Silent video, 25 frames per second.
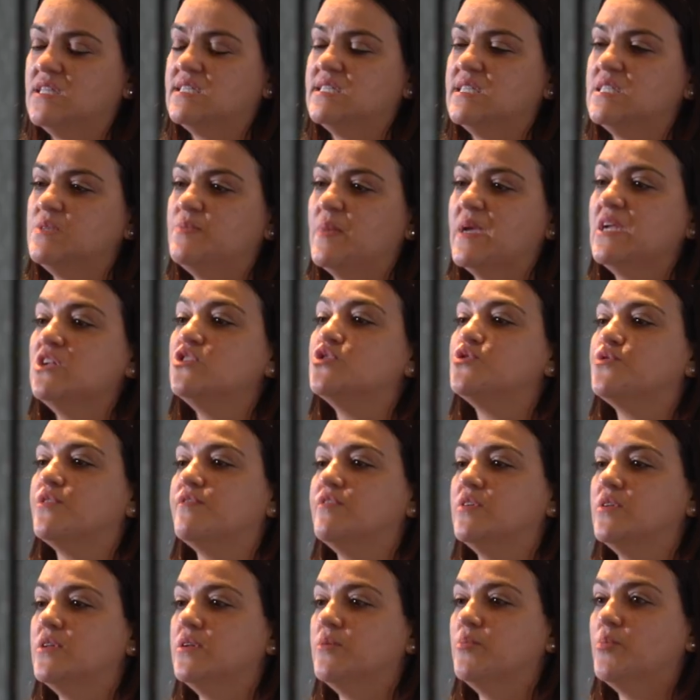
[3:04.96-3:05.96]
This has been
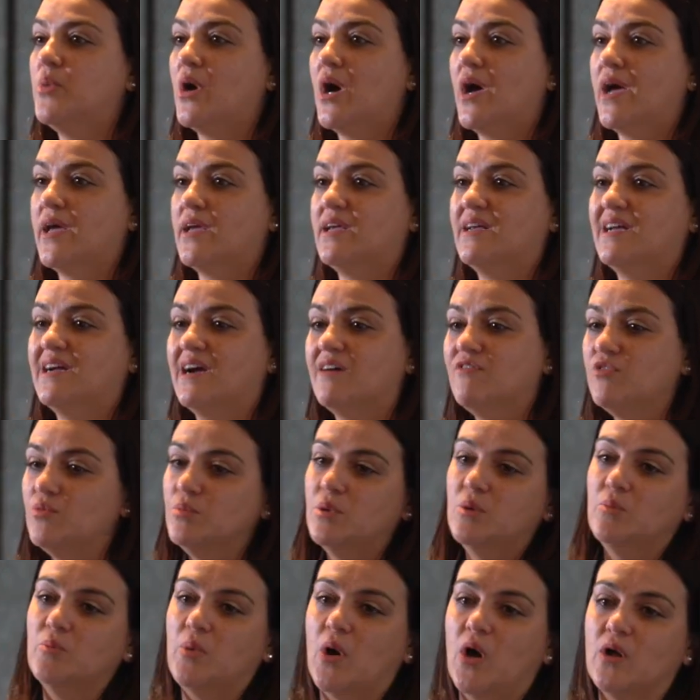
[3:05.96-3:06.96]
driven by
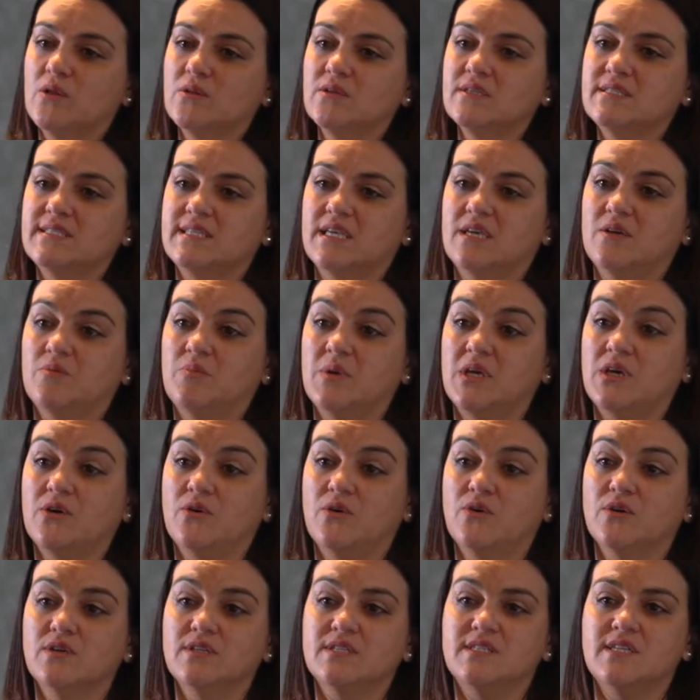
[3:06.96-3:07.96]
government policy
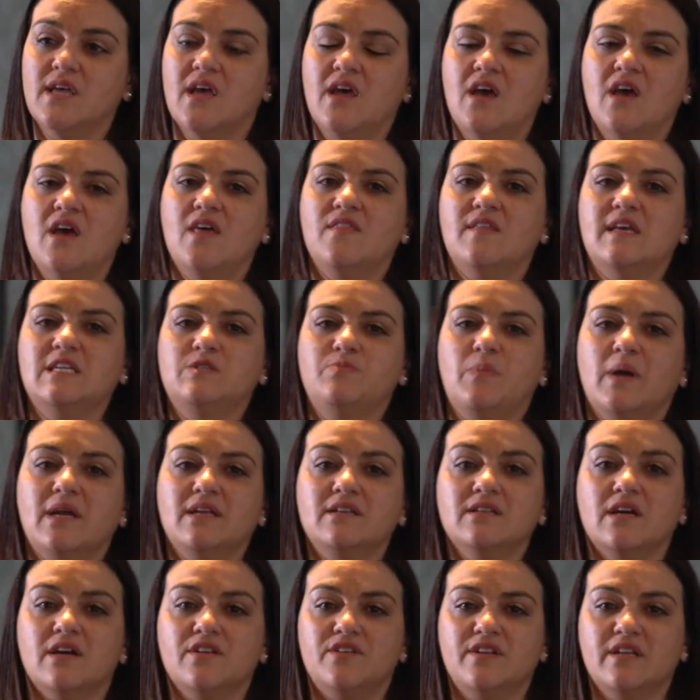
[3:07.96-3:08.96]
because there's
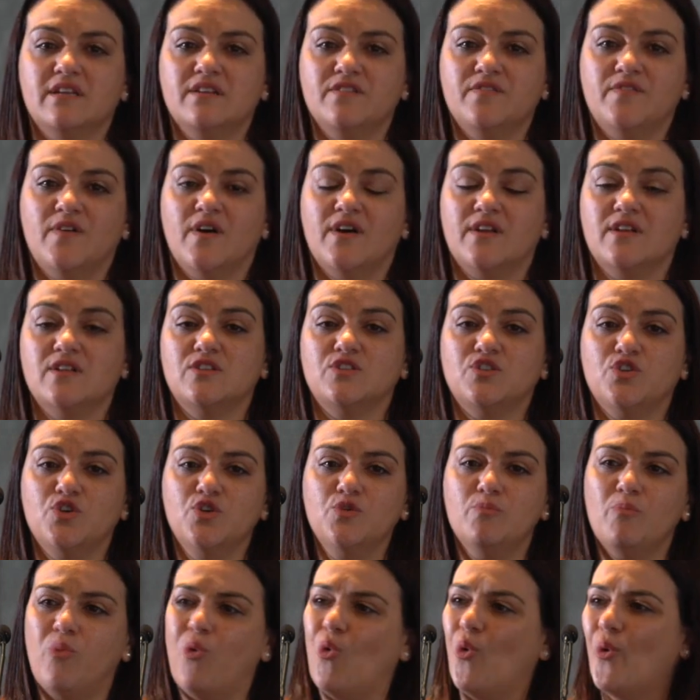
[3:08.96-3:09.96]
been identified a
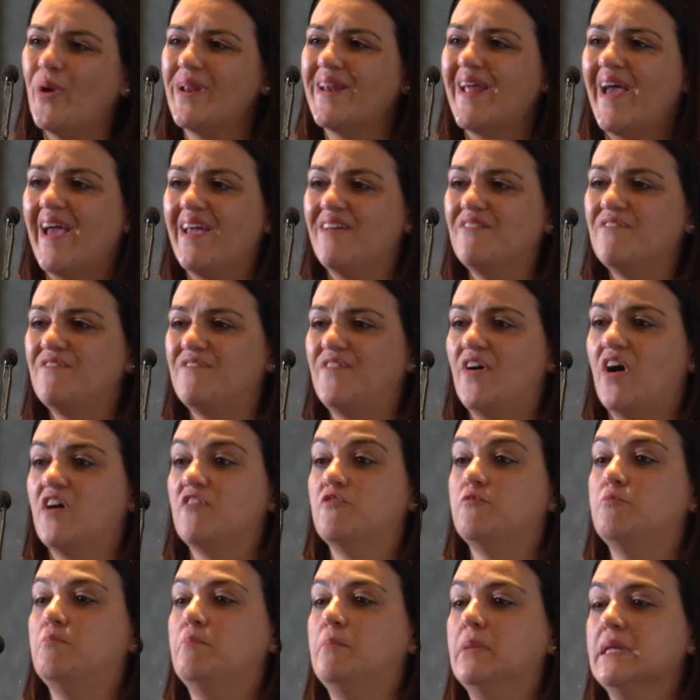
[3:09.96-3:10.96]

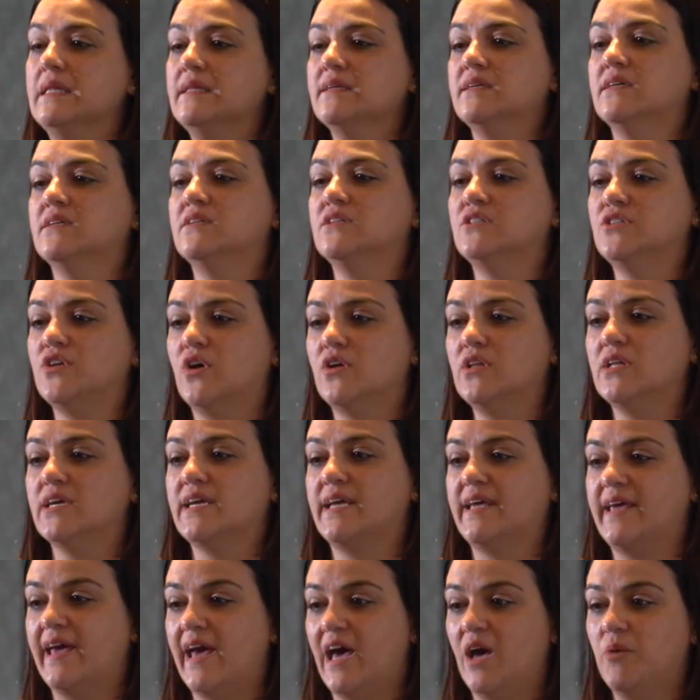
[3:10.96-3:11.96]
$2.85 billion
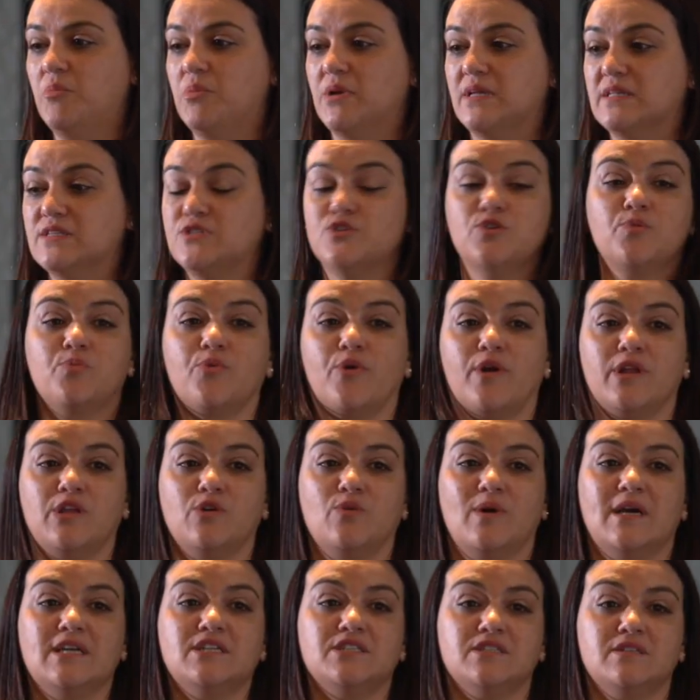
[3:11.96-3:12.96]
gap in
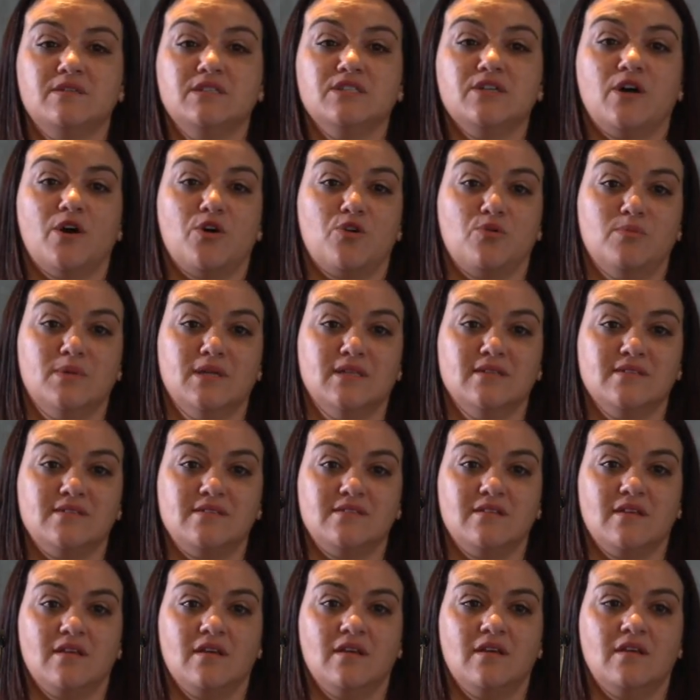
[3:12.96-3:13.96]
superannuation
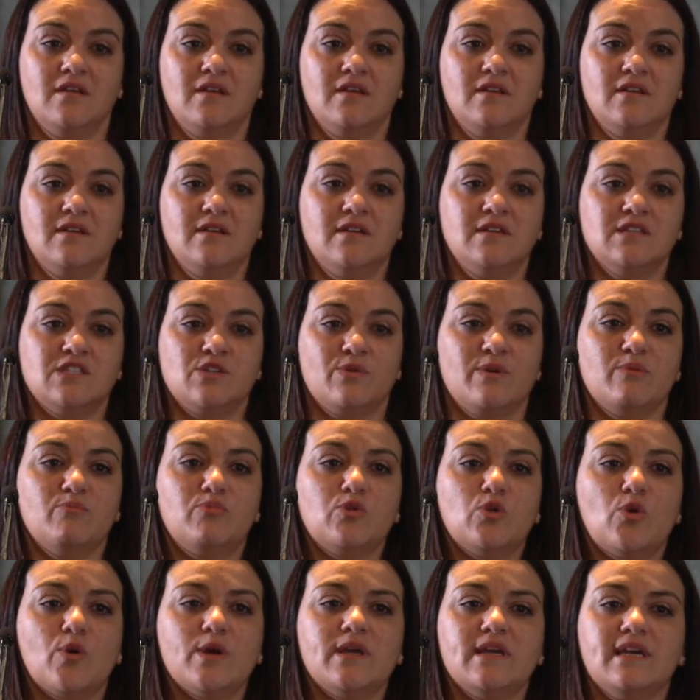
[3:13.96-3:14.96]
entitlements. So
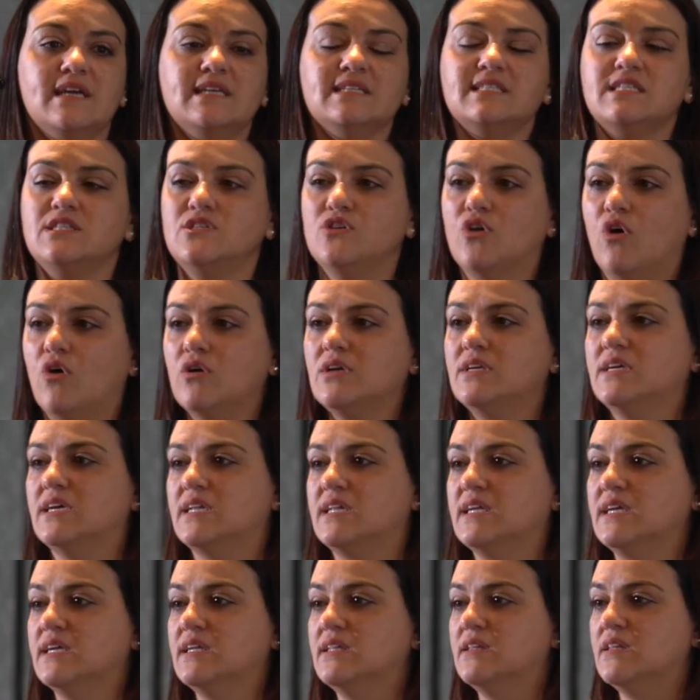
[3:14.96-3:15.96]
employees not
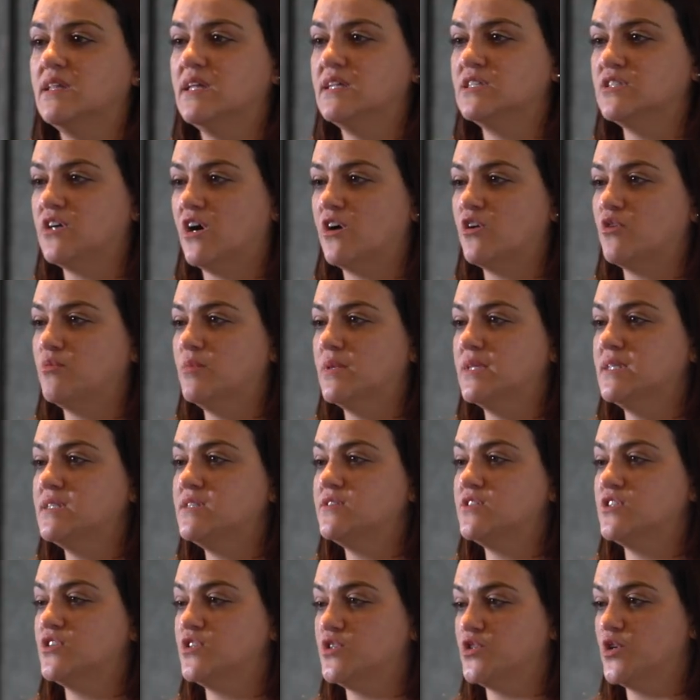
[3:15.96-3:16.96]
getting
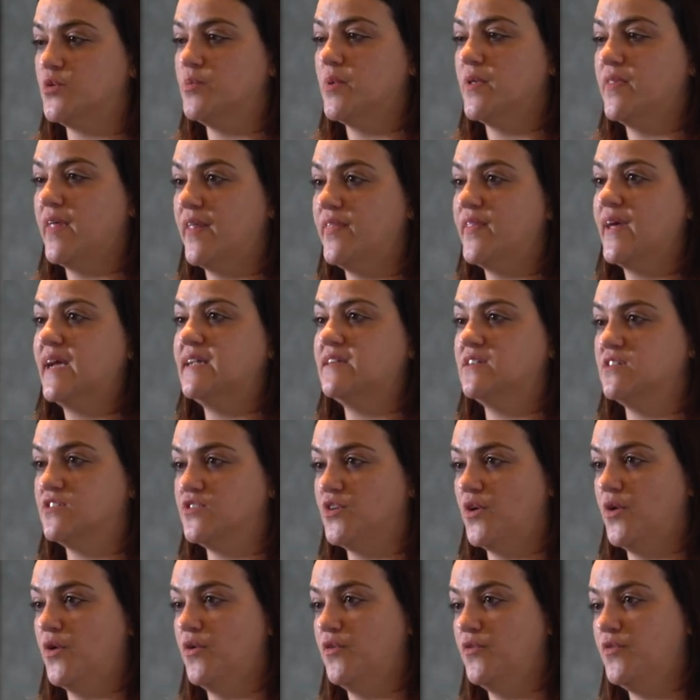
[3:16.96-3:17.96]
entitlements to super that they
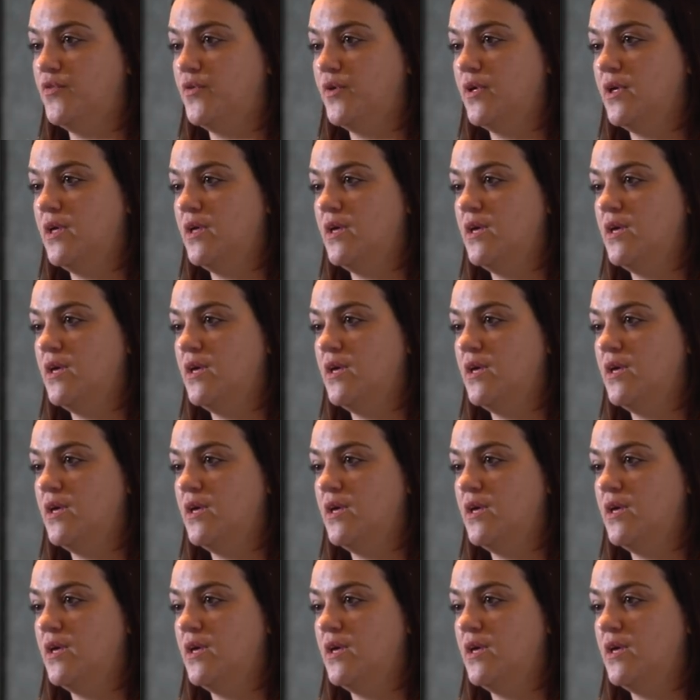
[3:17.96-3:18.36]
deserve.